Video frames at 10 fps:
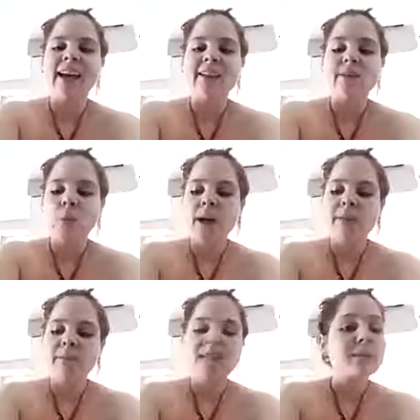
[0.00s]
It's
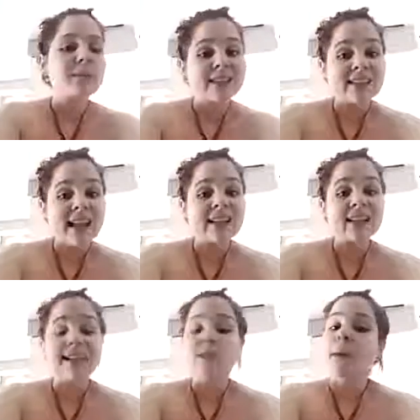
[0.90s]
what makes me
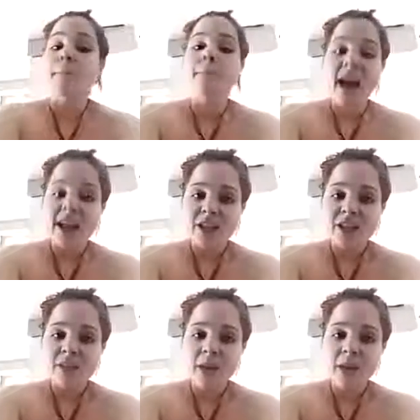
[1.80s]
excited. It's what I'm passionate